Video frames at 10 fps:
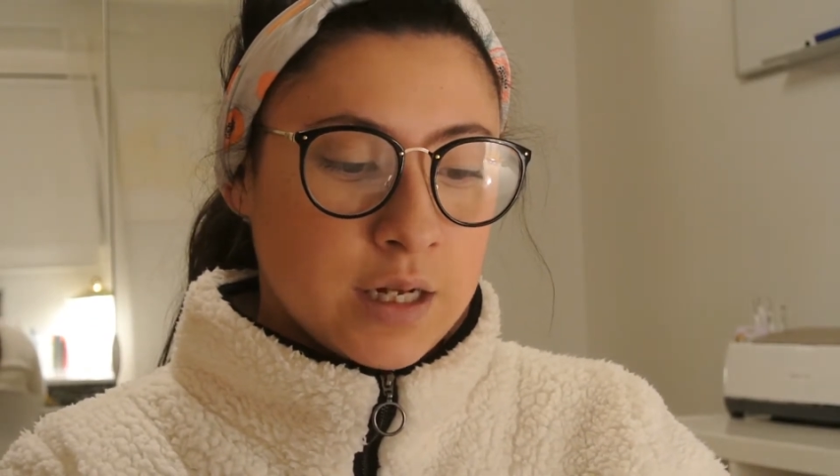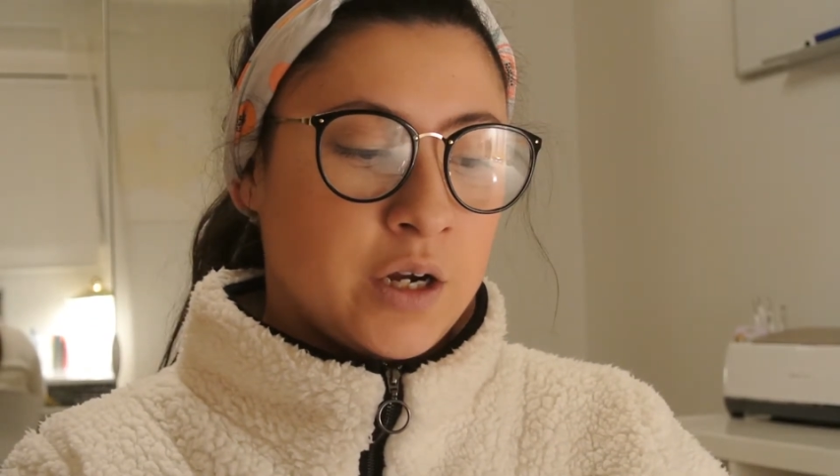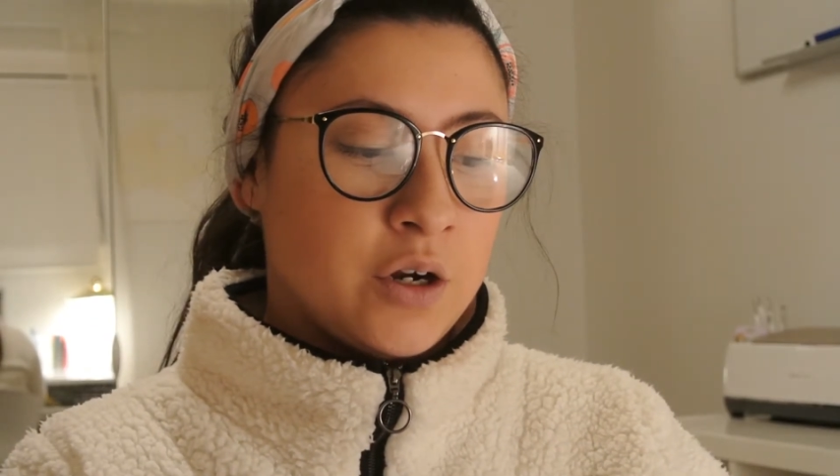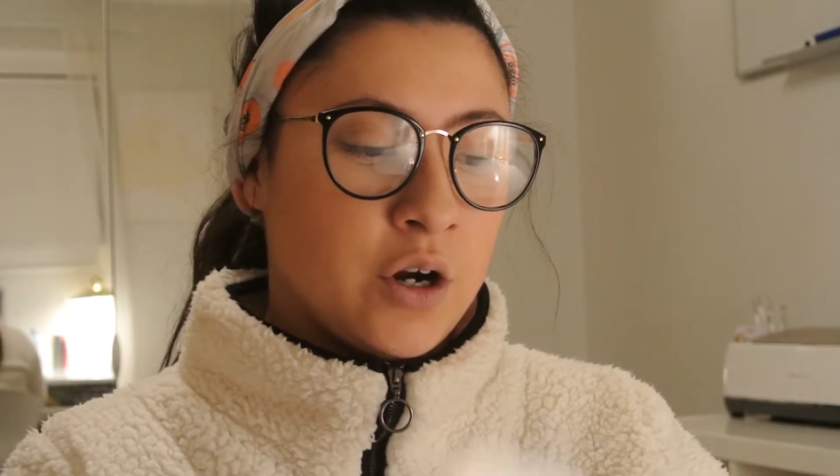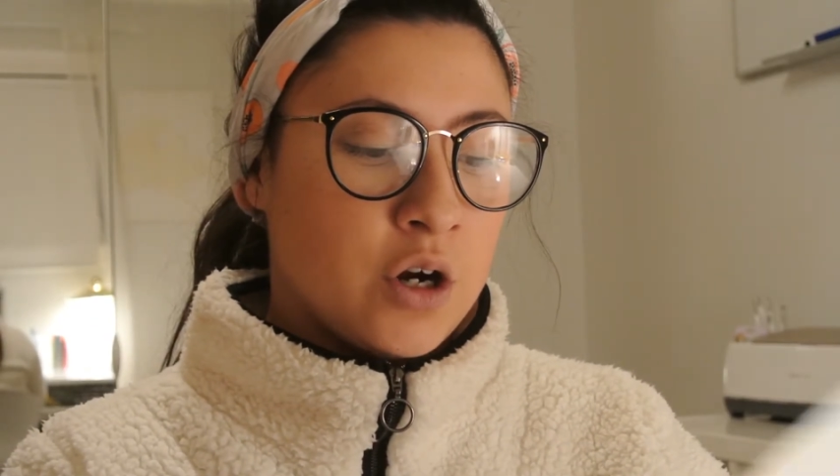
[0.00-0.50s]

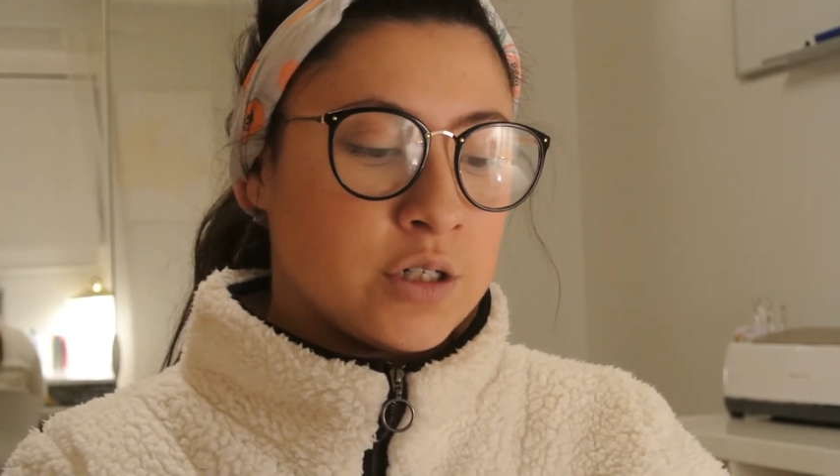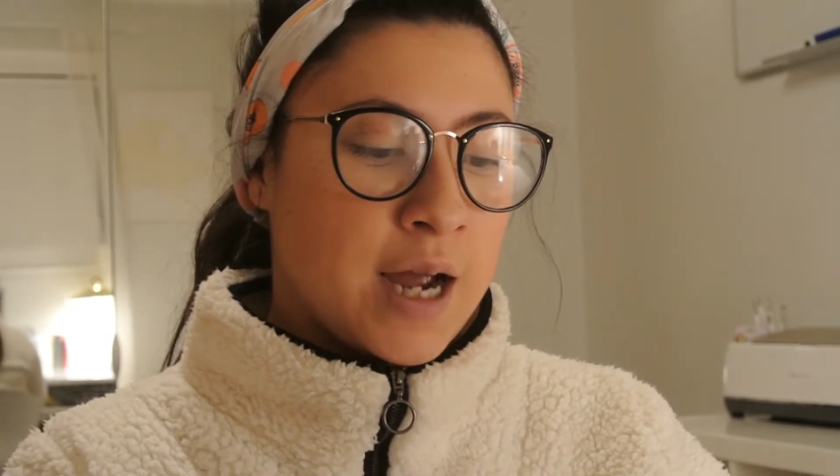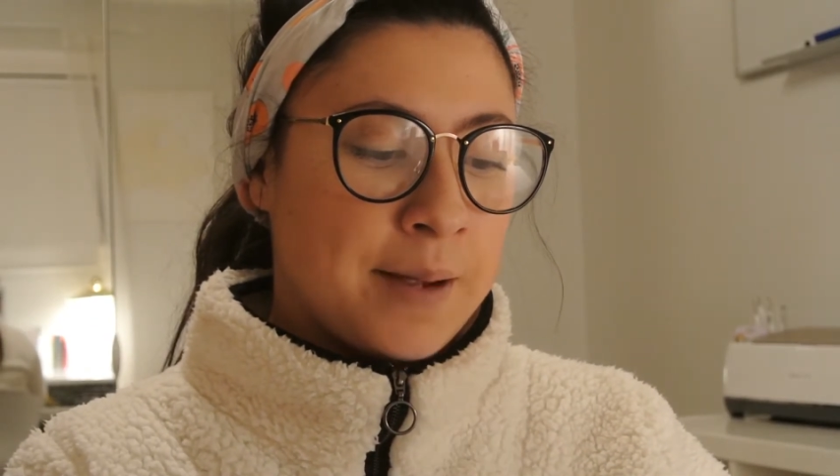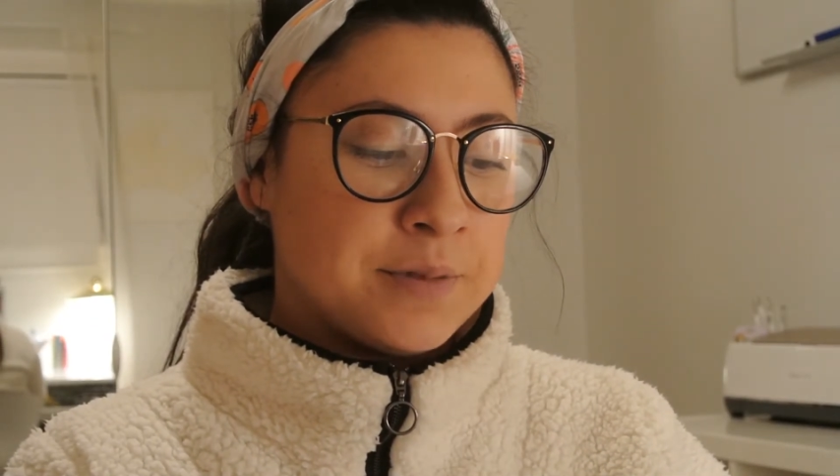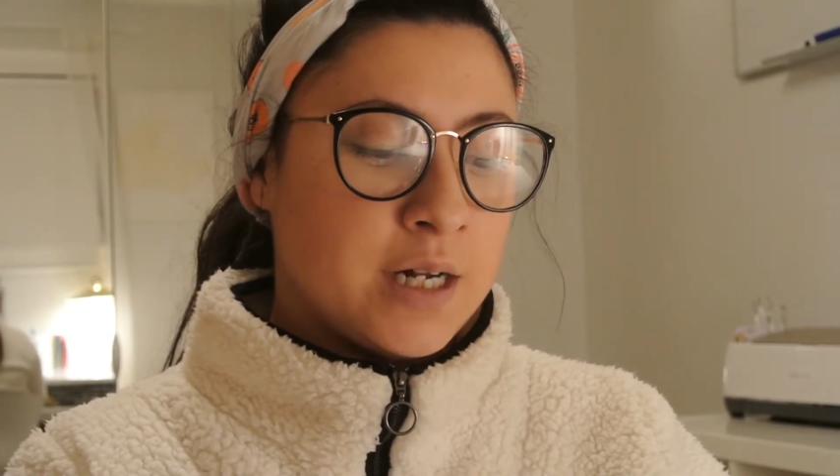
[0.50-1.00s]
There are
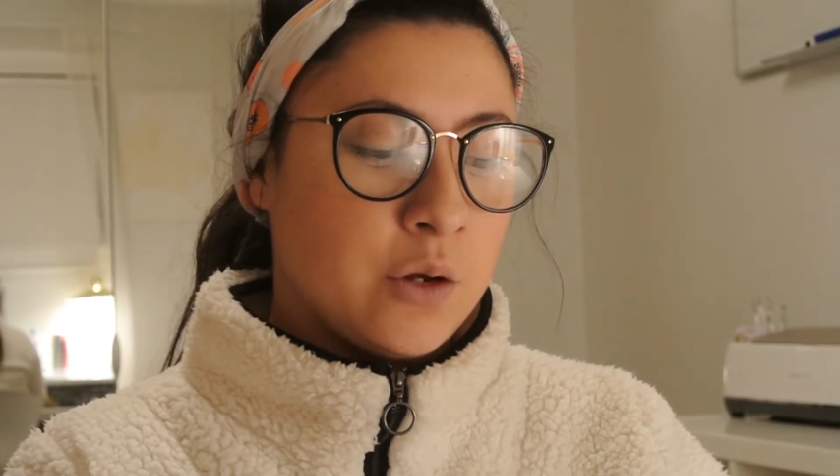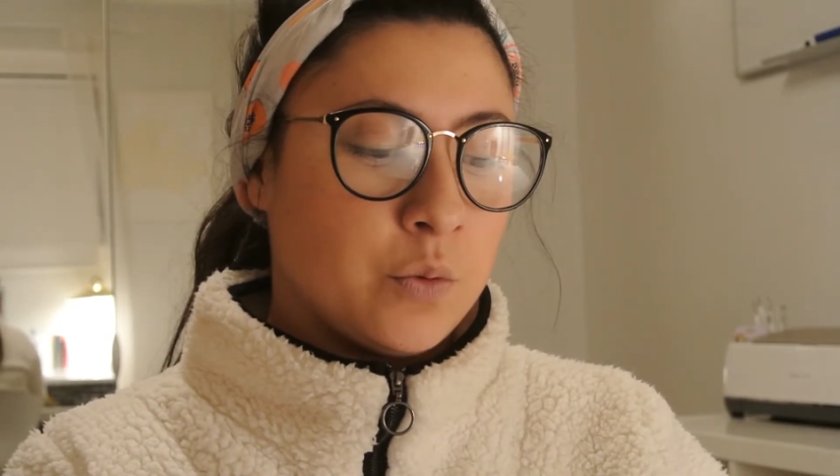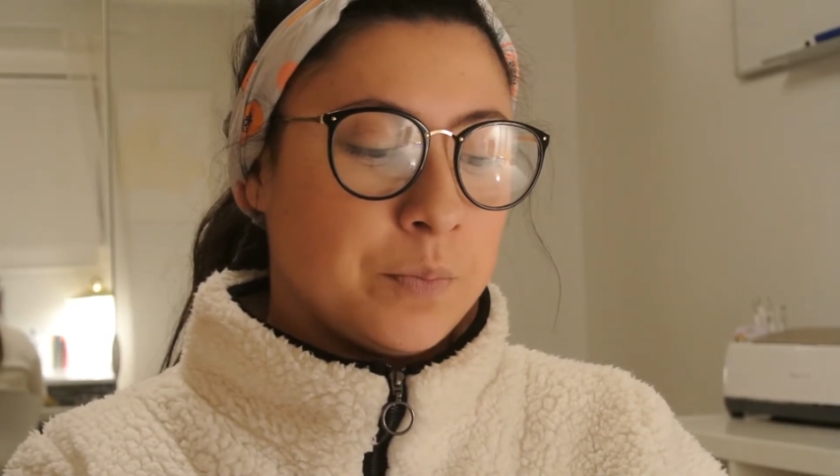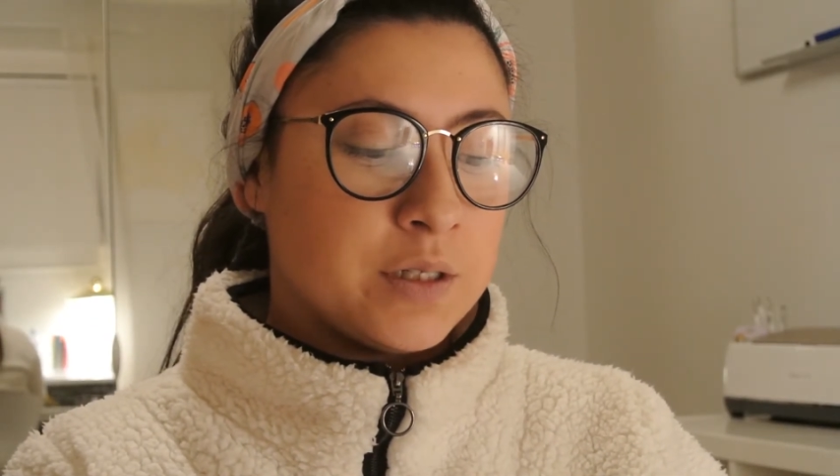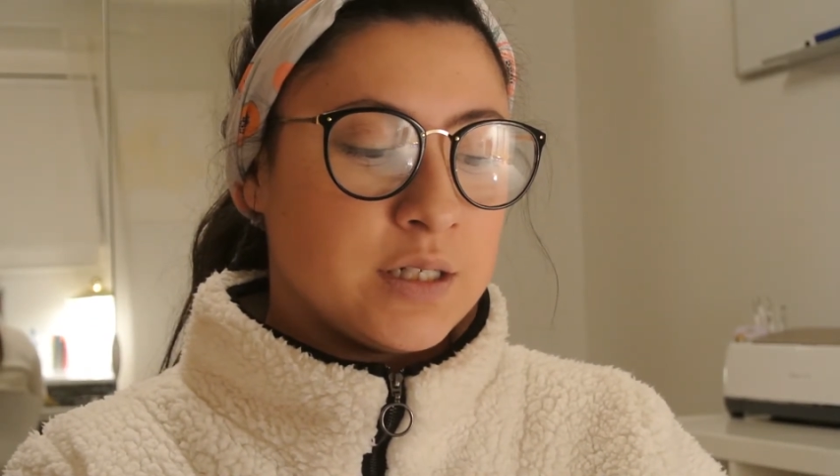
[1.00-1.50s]
times that I will
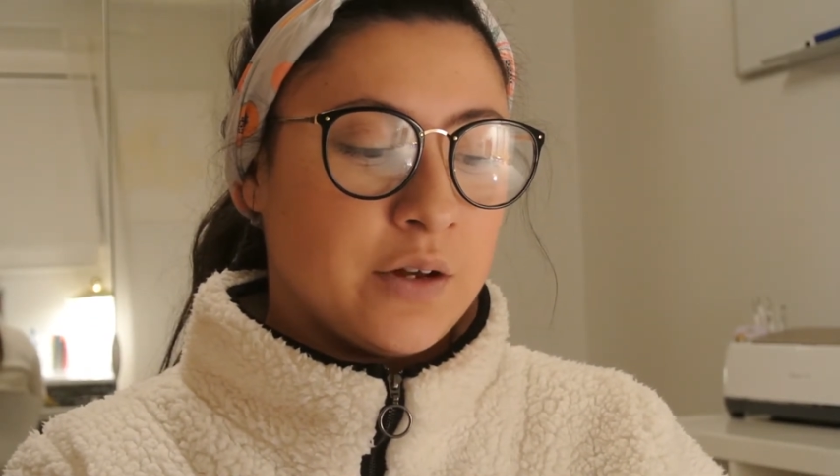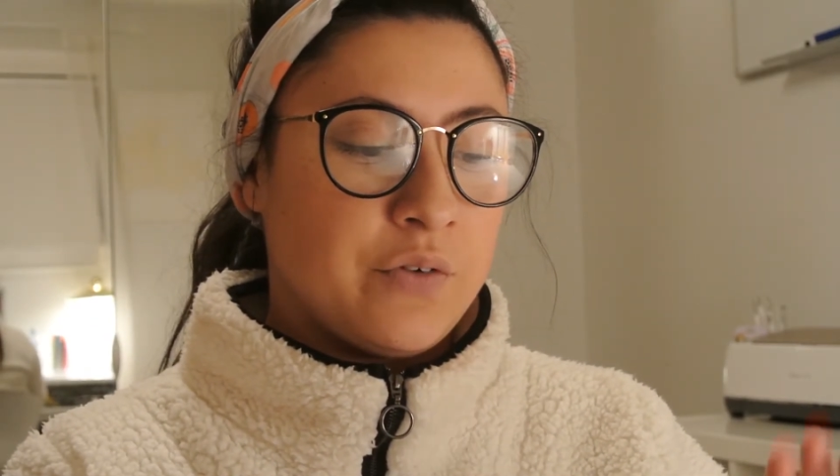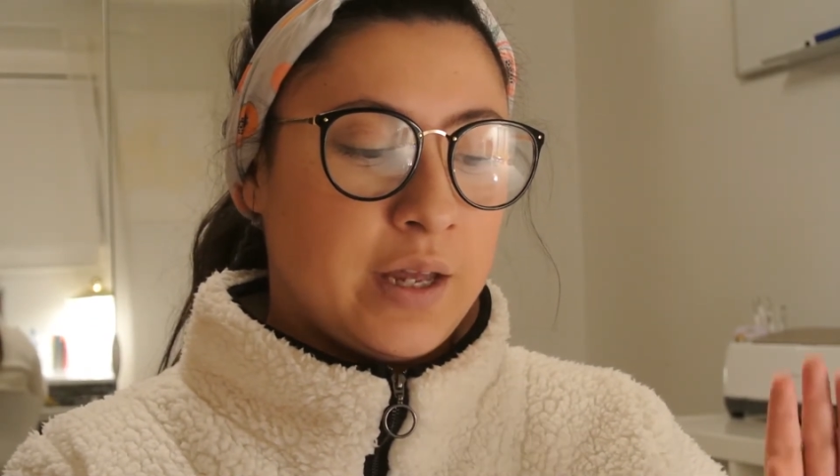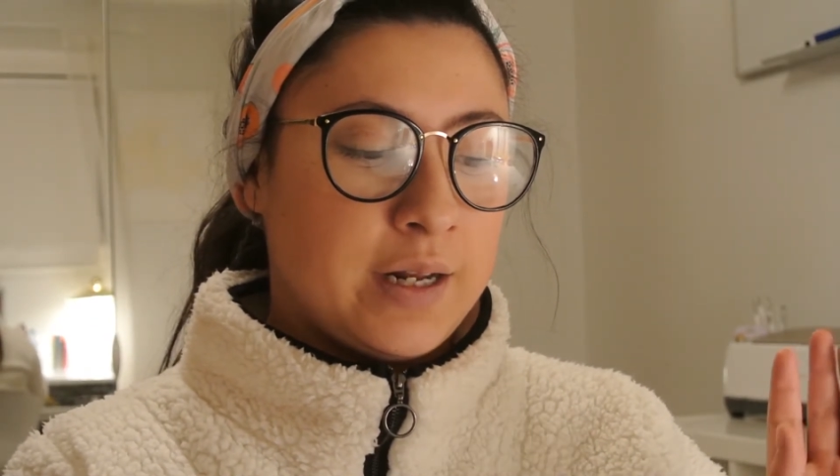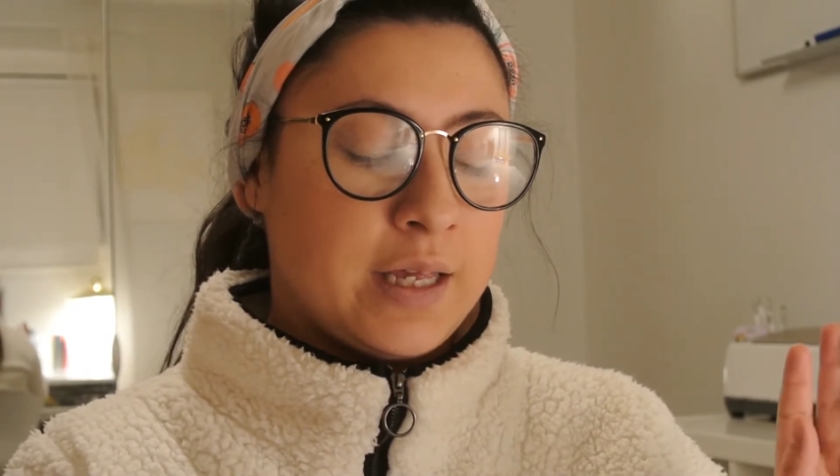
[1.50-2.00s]
put stuff
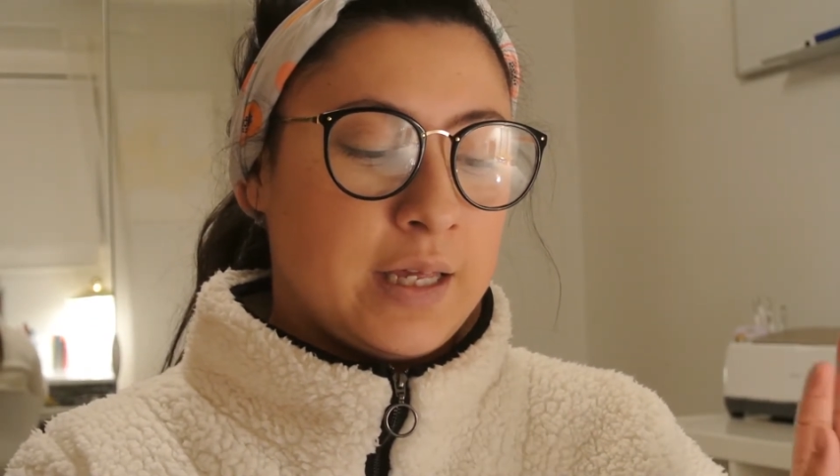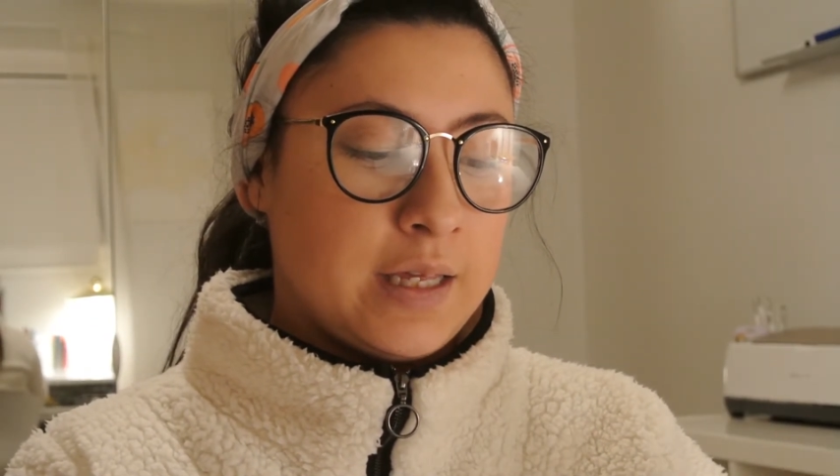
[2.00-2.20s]
in